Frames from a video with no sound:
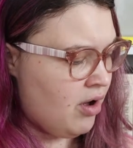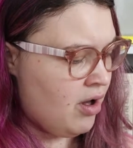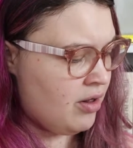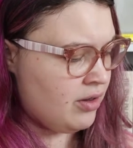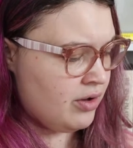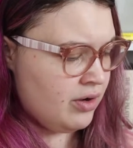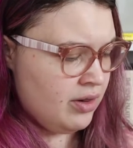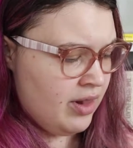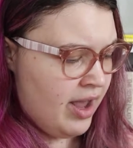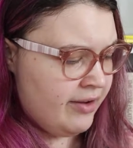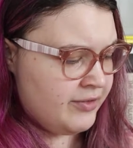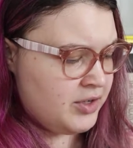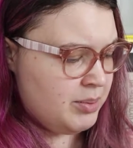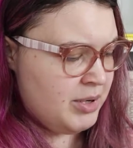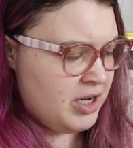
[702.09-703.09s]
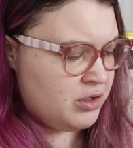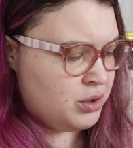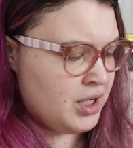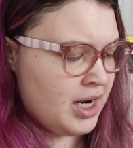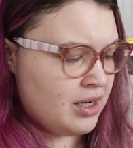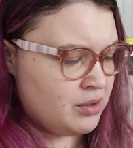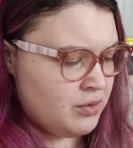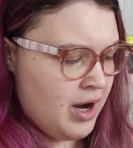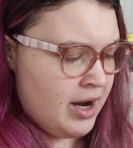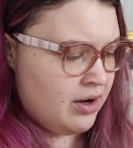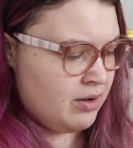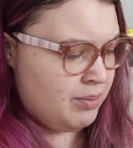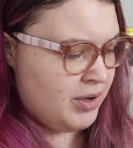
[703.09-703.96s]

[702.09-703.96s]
all her life to be a dragon rider,